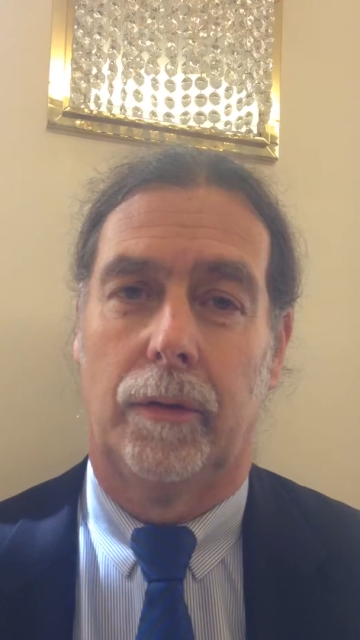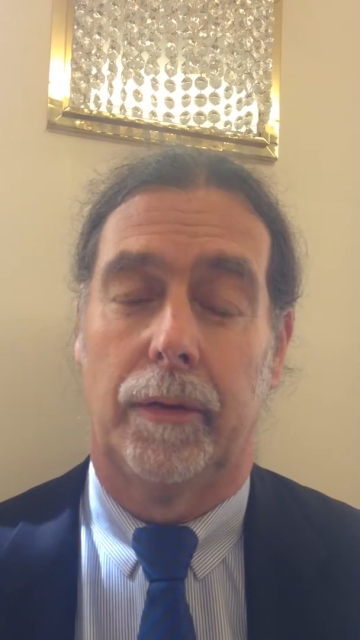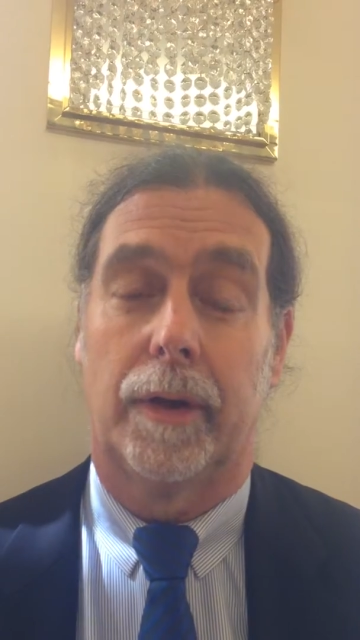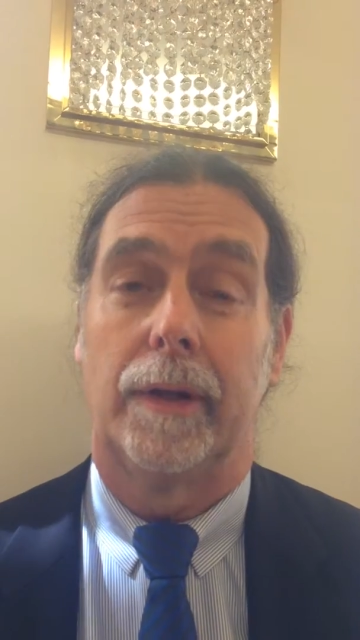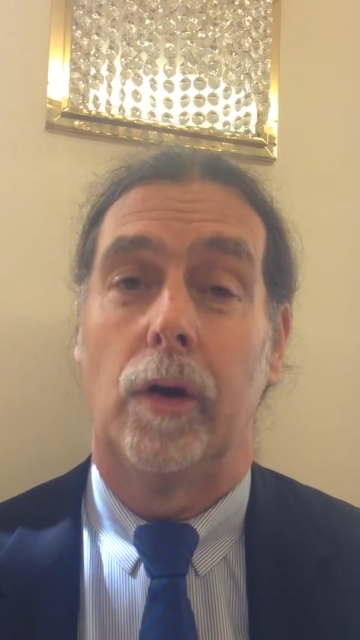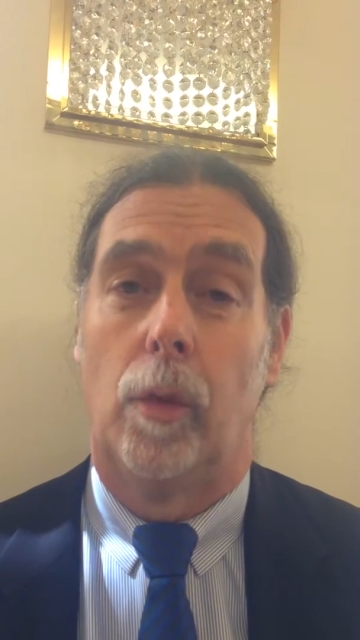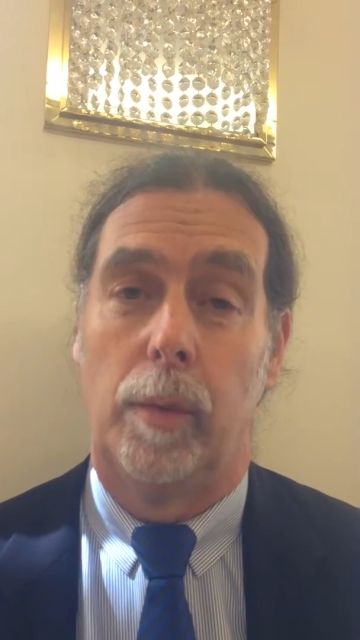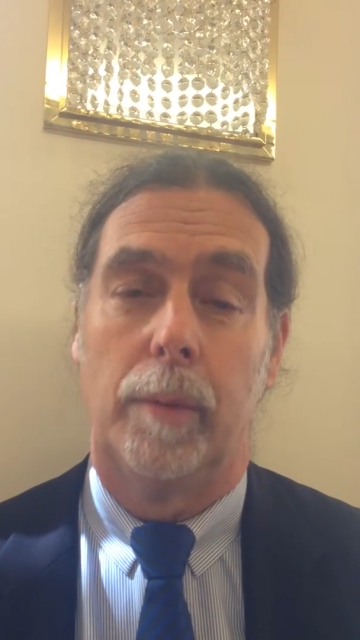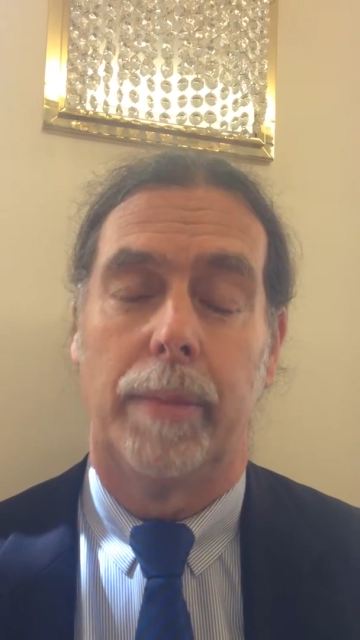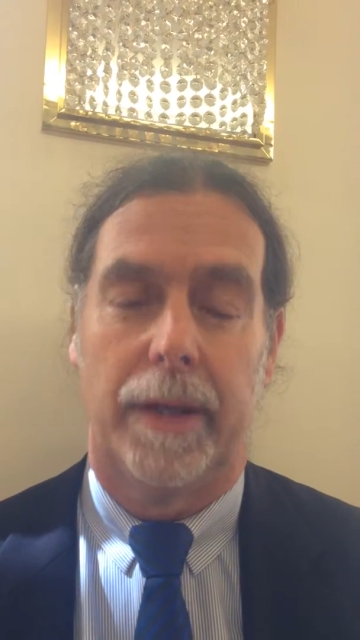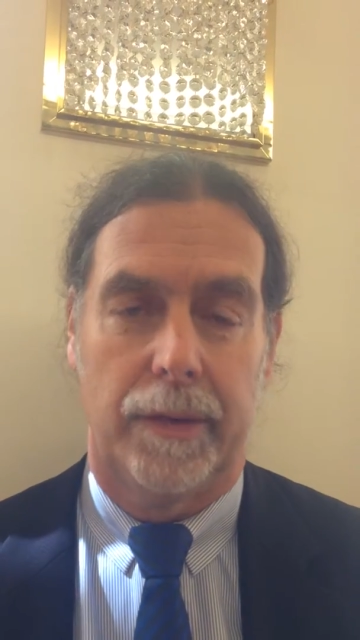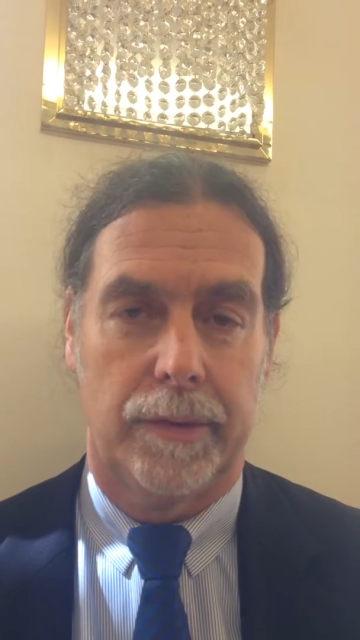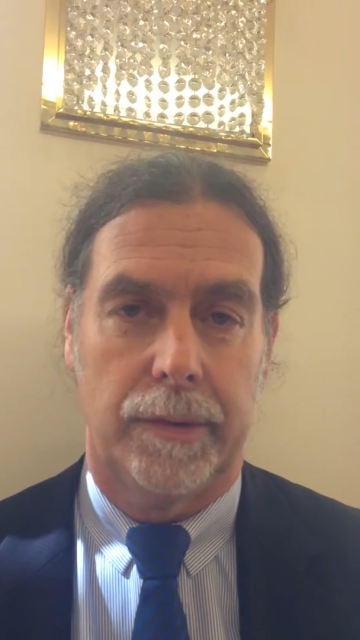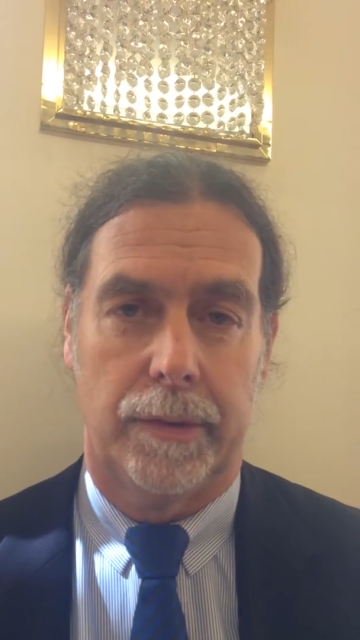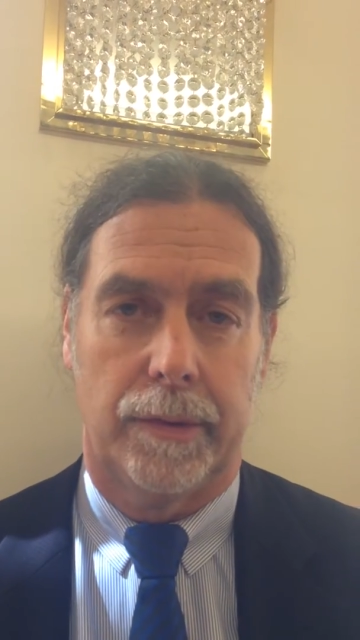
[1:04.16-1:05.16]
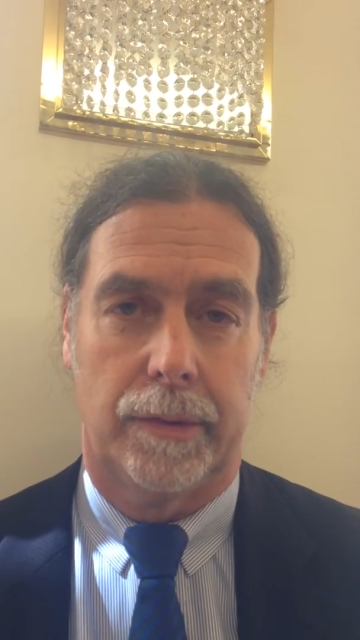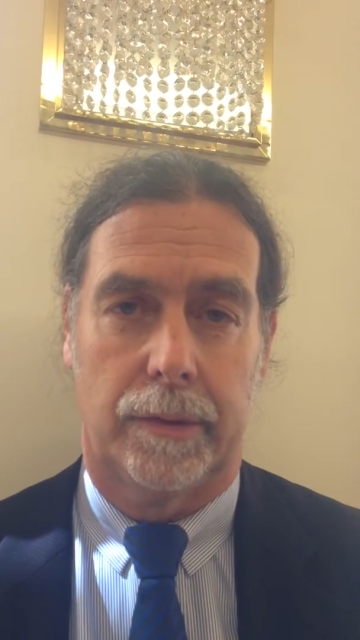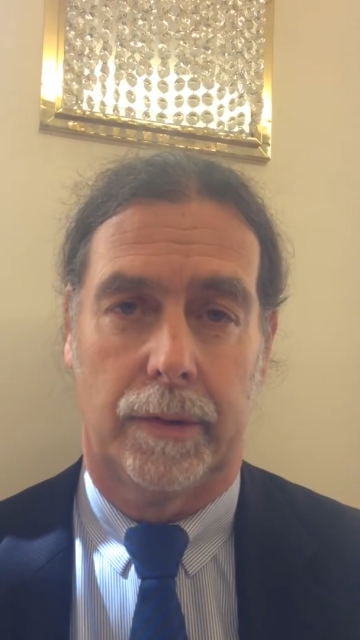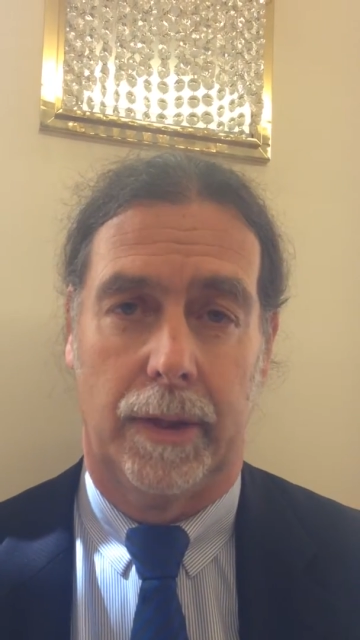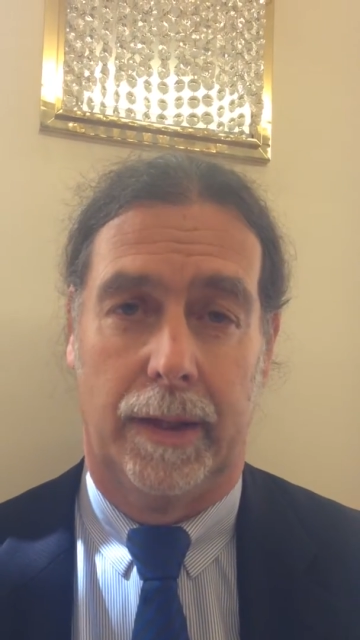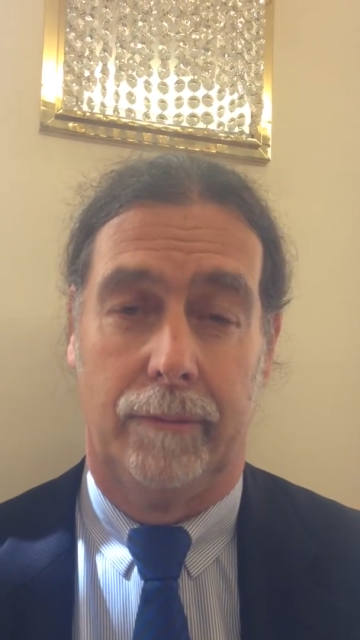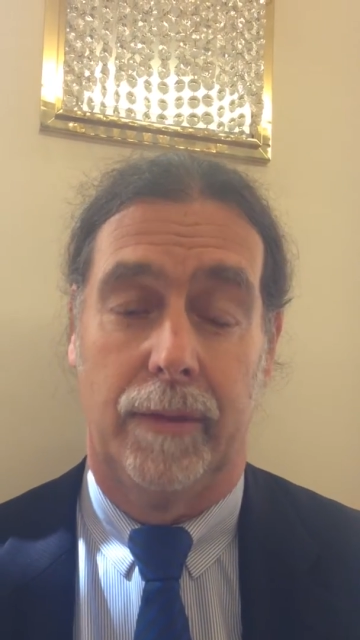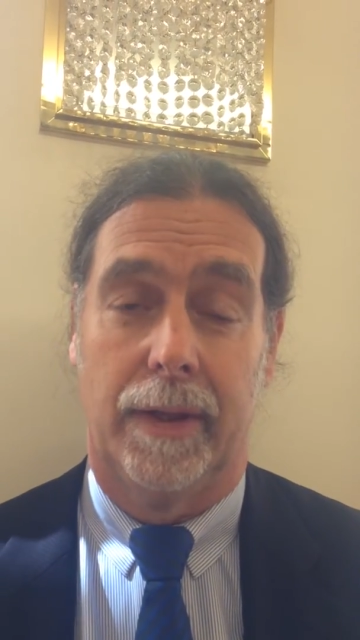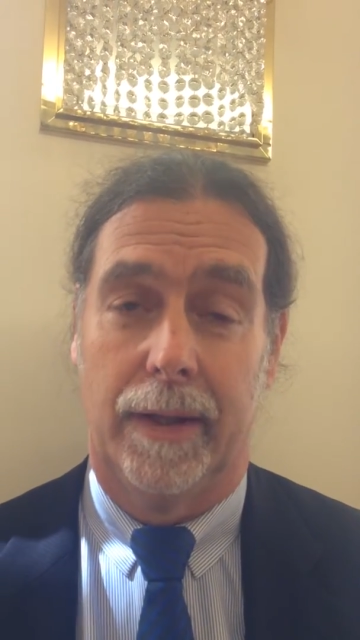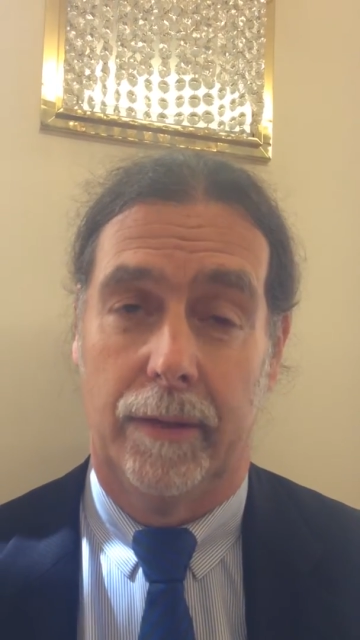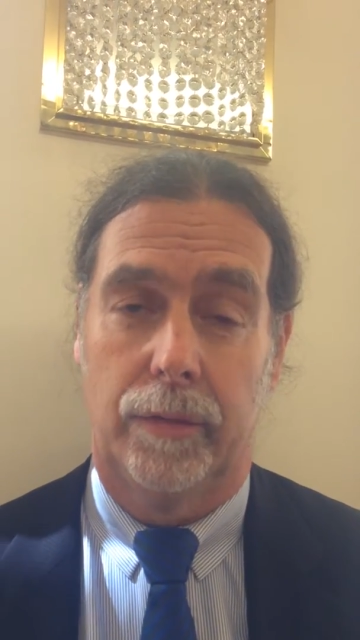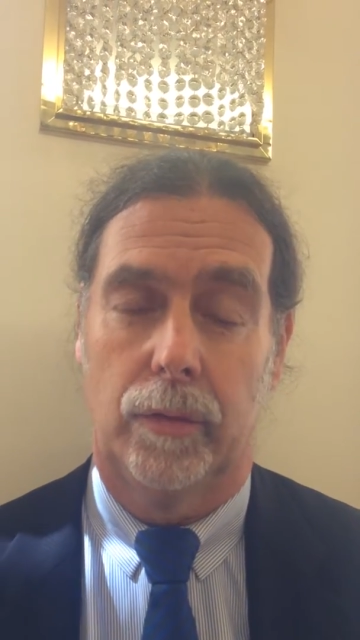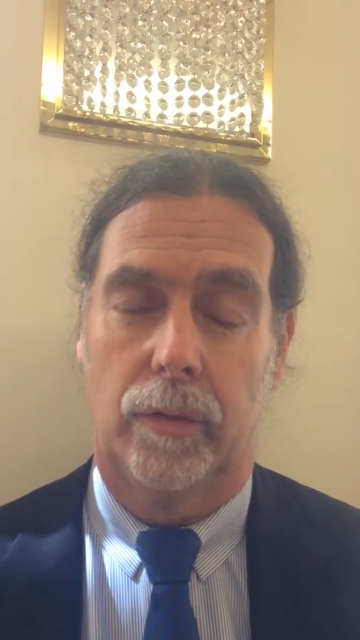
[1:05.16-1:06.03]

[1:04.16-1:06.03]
on a global basis, and we have